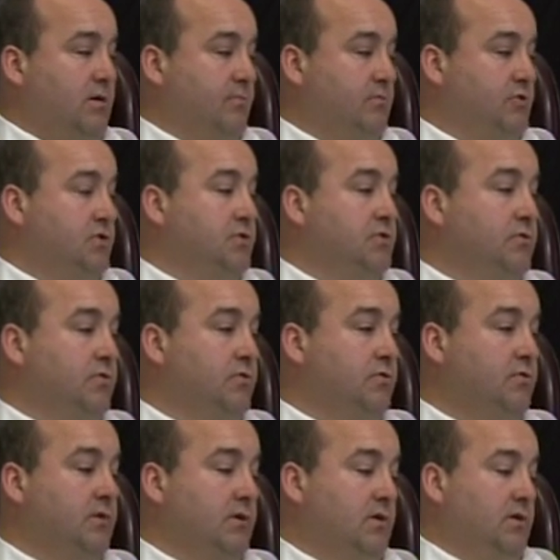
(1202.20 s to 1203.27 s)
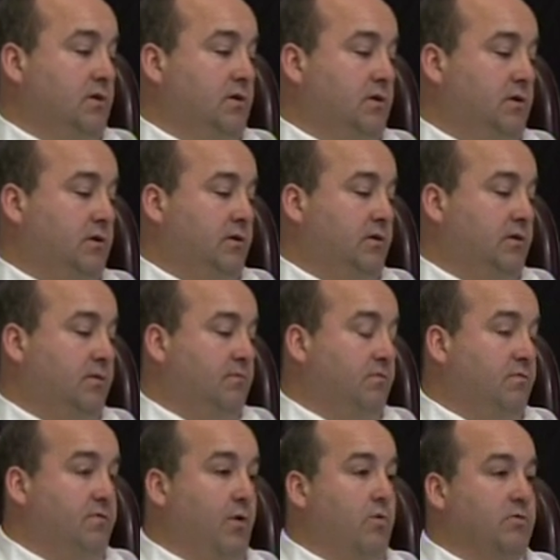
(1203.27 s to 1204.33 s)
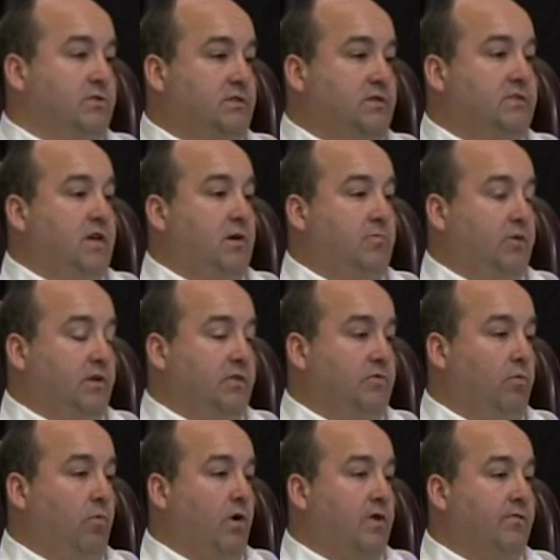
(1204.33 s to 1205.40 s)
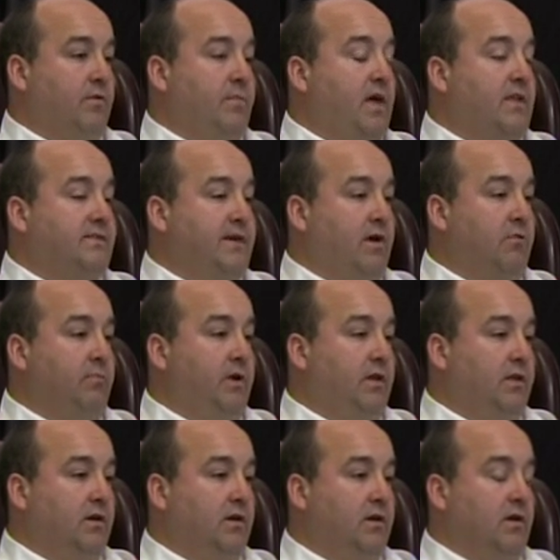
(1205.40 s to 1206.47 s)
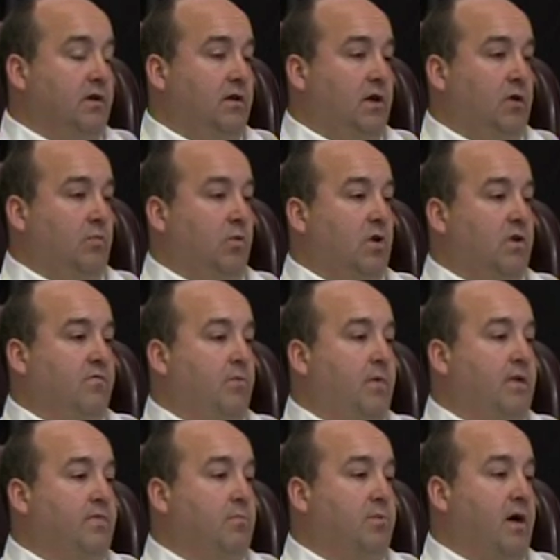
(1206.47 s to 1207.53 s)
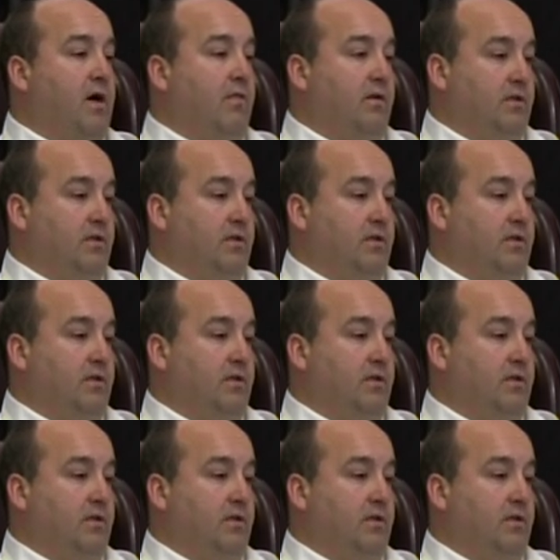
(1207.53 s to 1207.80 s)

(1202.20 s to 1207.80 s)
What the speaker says: two votes to take place. One of them at town meeting and one of them at the ballot.